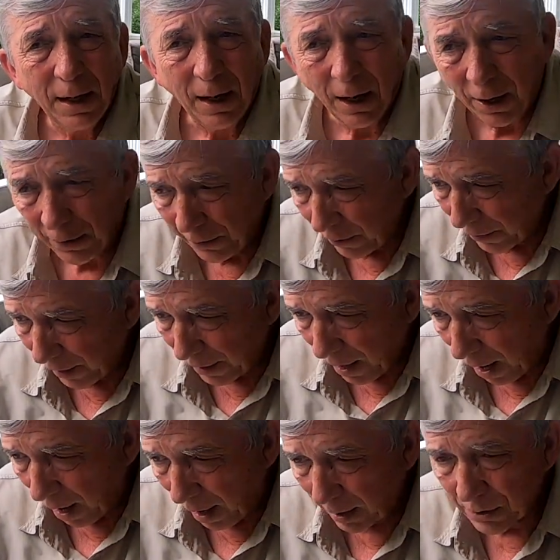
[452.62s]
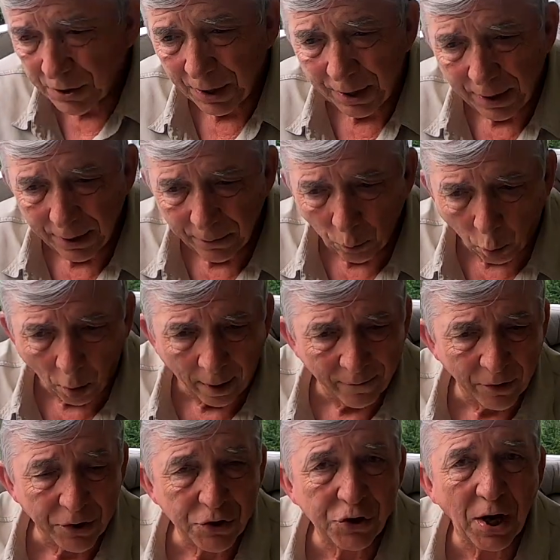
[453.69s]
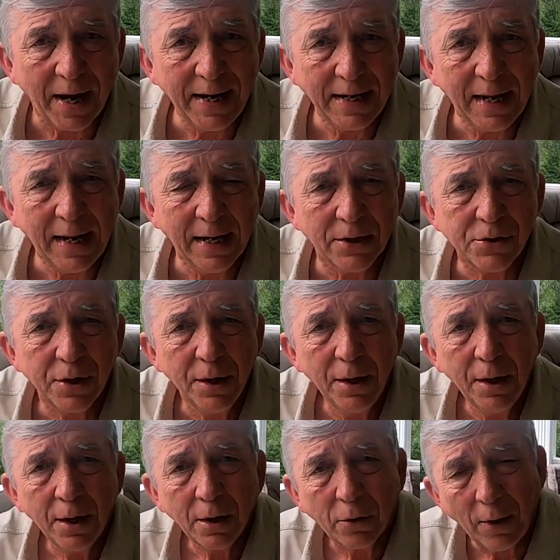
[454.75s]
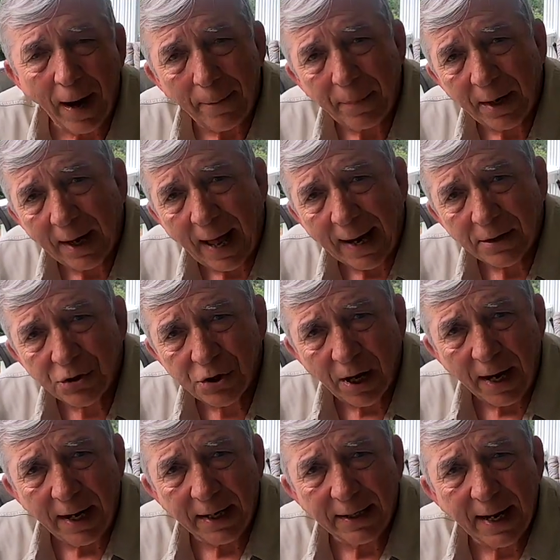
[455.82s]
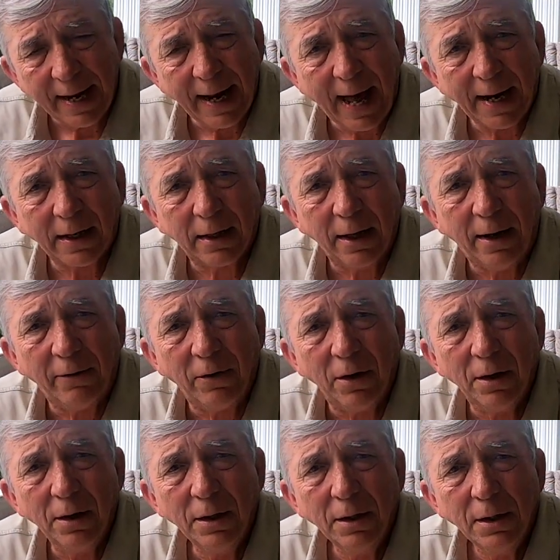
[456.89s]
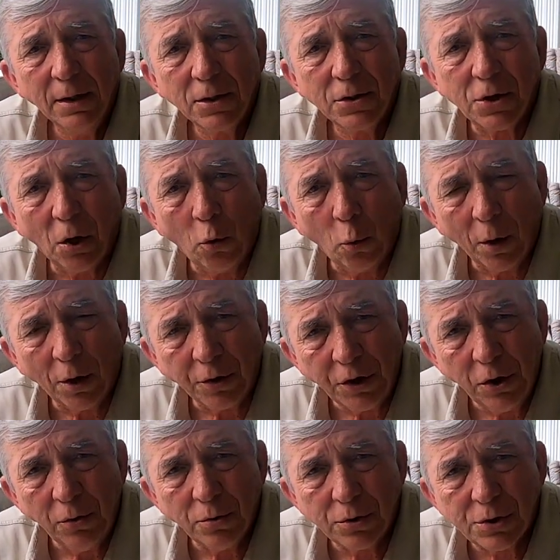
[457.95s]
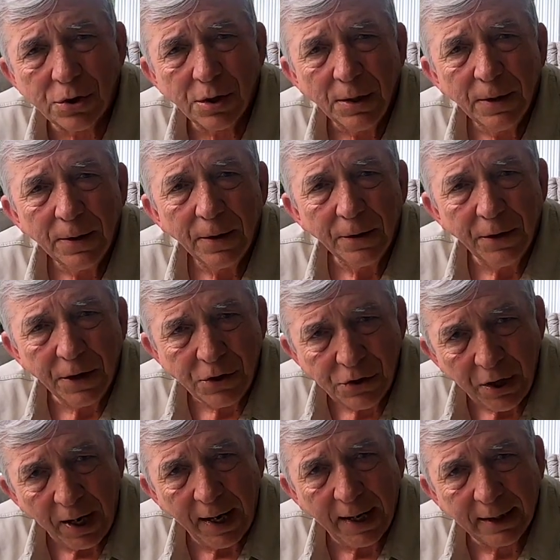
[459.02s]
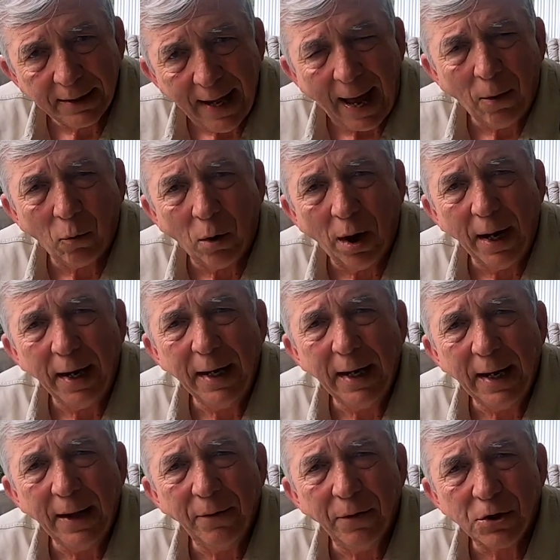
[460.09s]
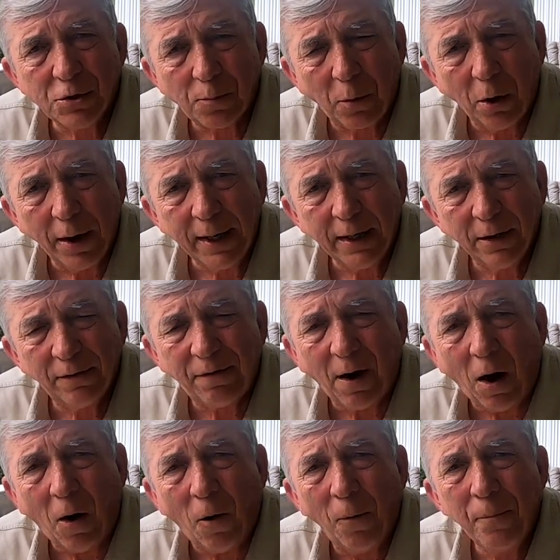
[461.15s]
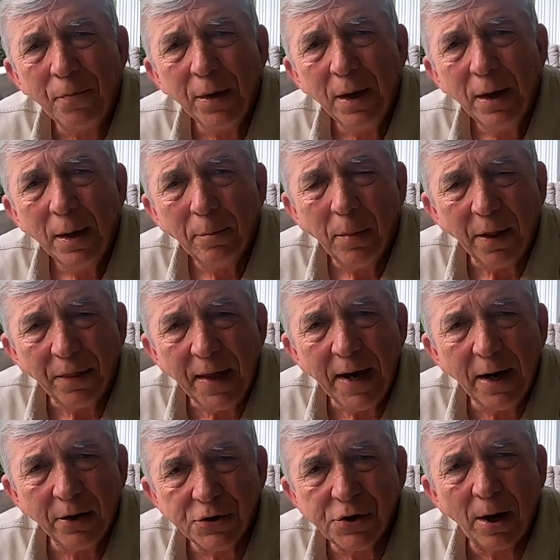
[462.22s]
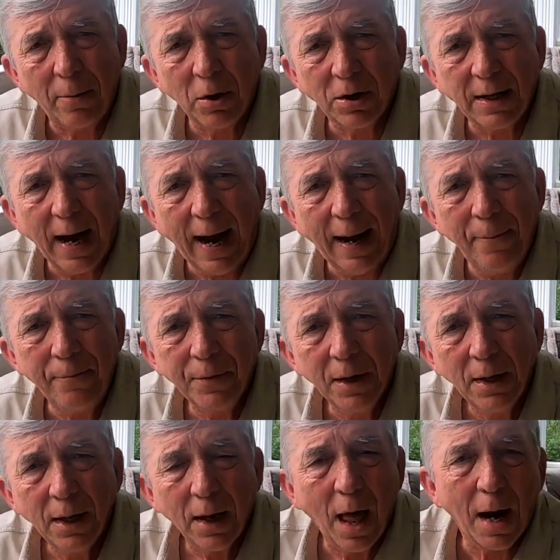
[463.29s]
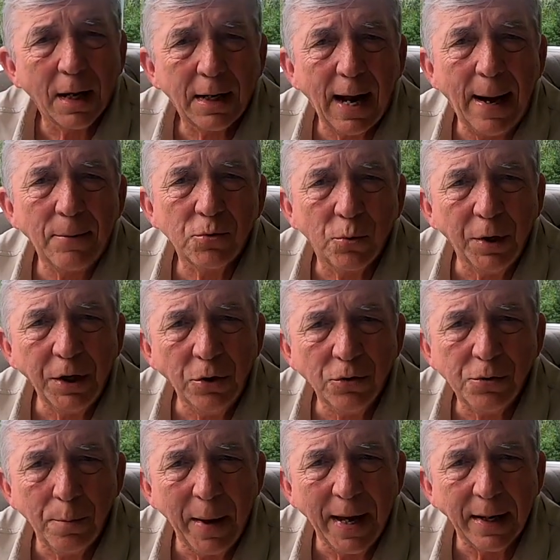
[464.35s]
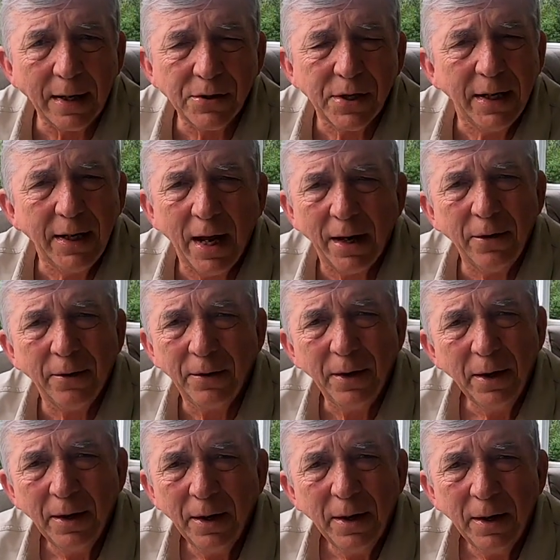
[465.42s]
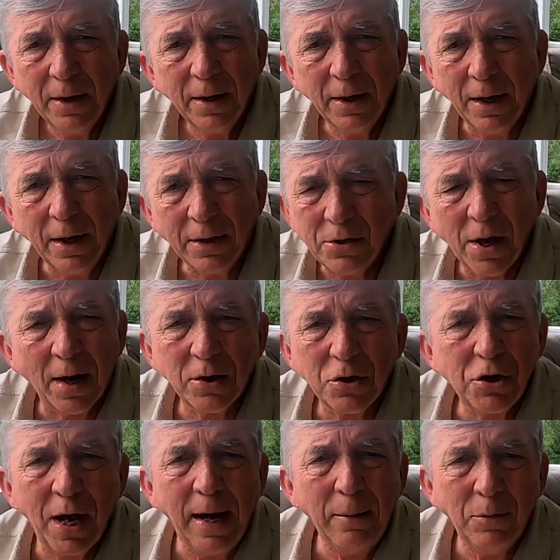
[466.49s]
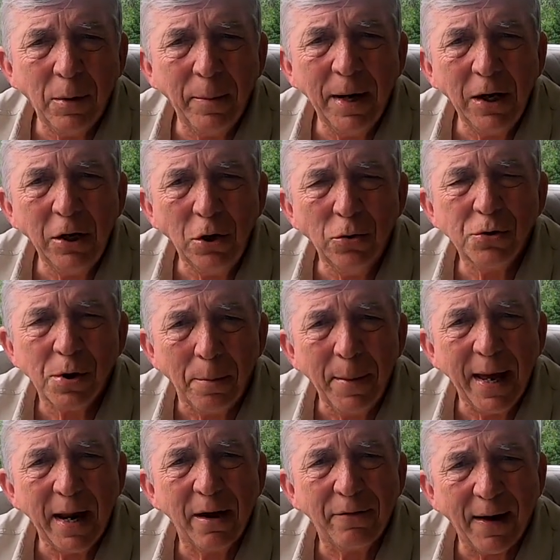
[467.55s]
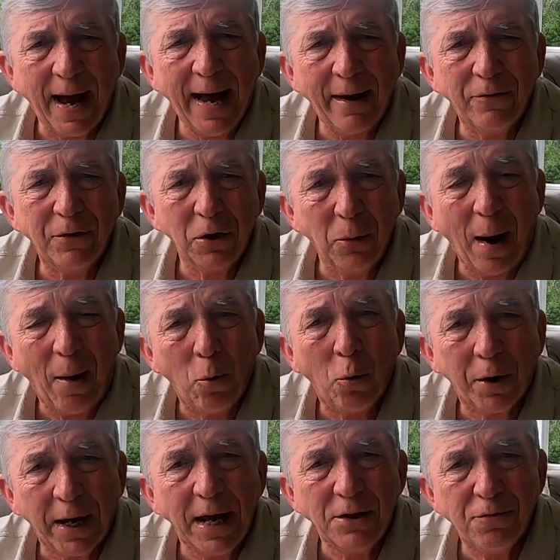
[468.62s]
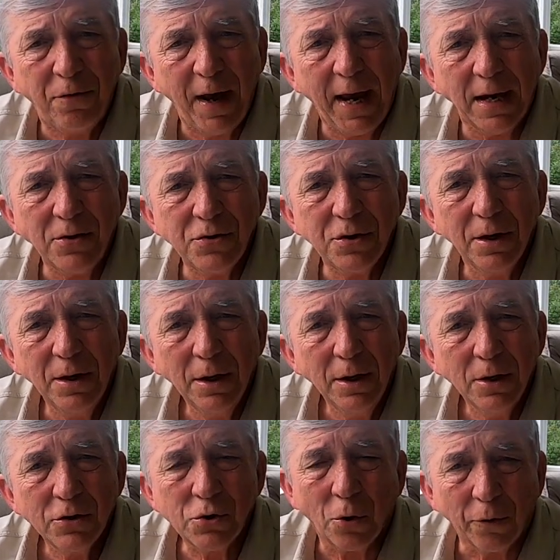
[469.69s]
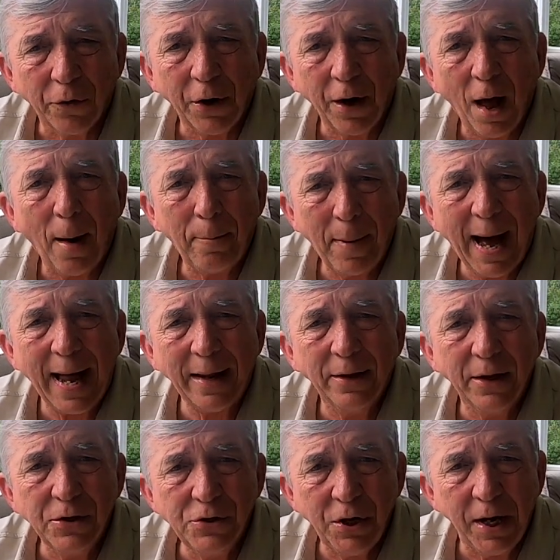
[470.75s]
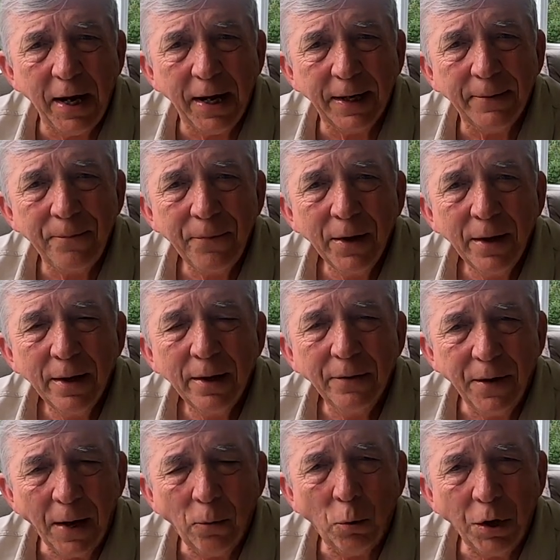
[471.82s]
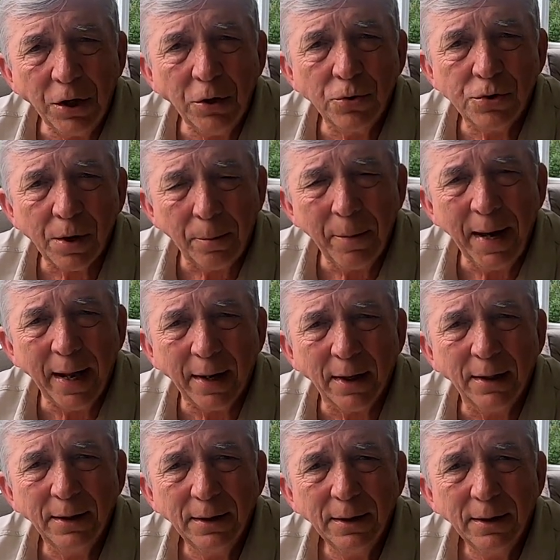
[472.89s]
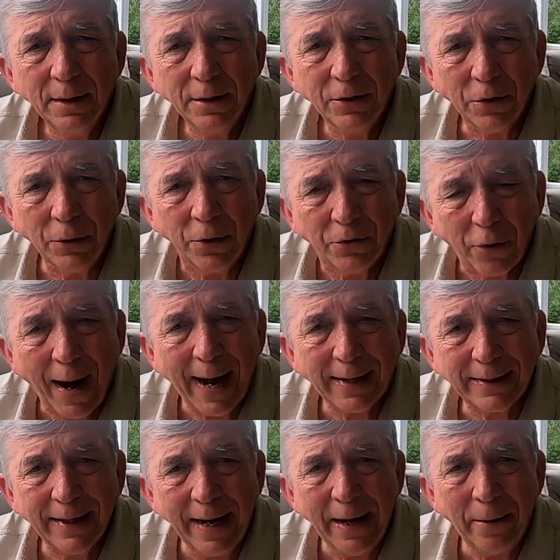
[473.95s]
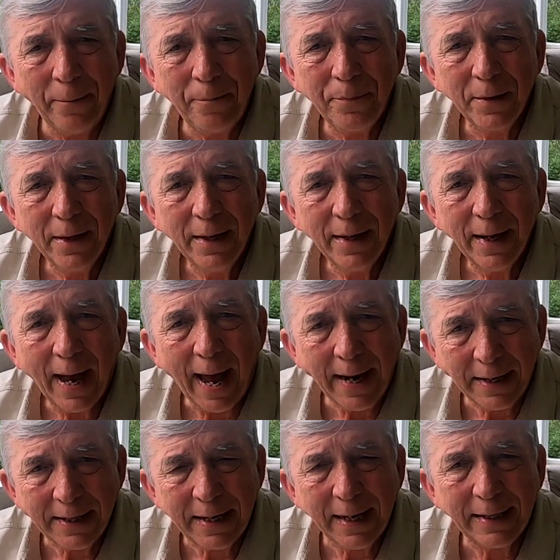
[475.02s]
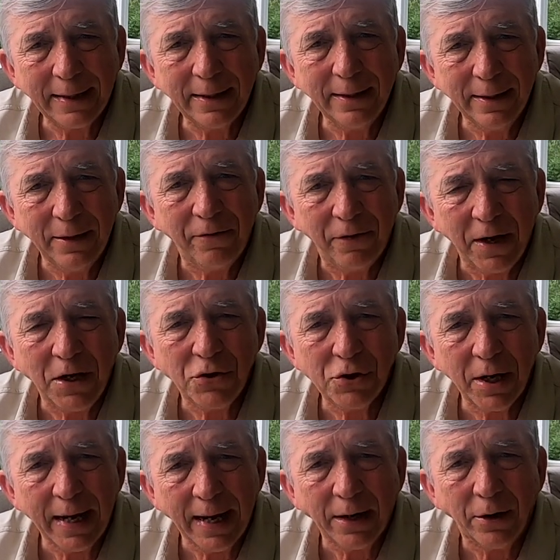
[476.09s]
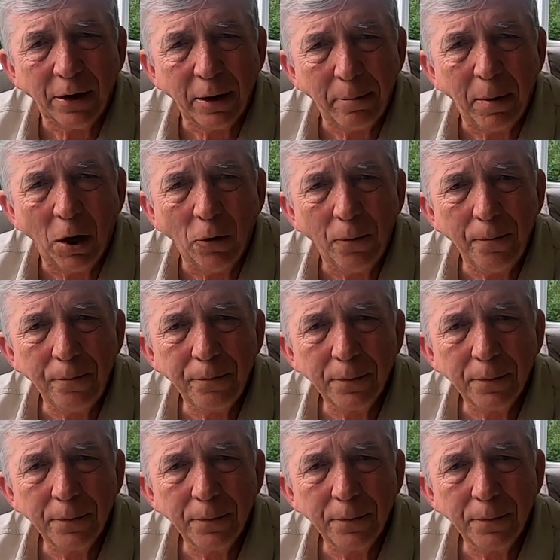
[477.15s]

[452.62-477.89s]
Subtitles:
under the docks, and wherever the shade is. Crappie like shade, they like cover. So we'll use the jig that way in the spring and the fall. But then in the summertime, a lot of times we use minnows. It's not a shame to me to use a minnow if I have to. I won't catch fish. So if they're not biting the jig, then we use a minnow to attract them and to get the fish into the boat.